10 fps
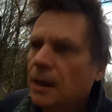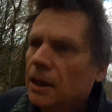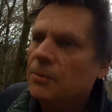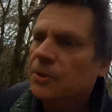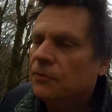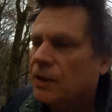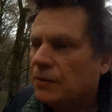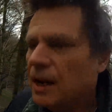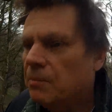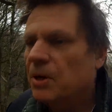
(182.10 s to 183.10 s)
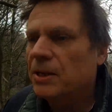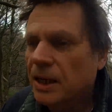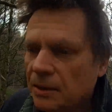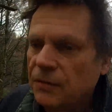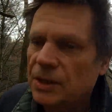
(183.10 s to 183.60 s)
hope to have done that by the
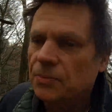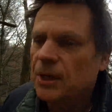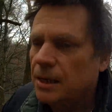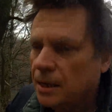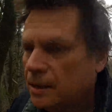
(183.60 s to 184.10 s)
end of this week,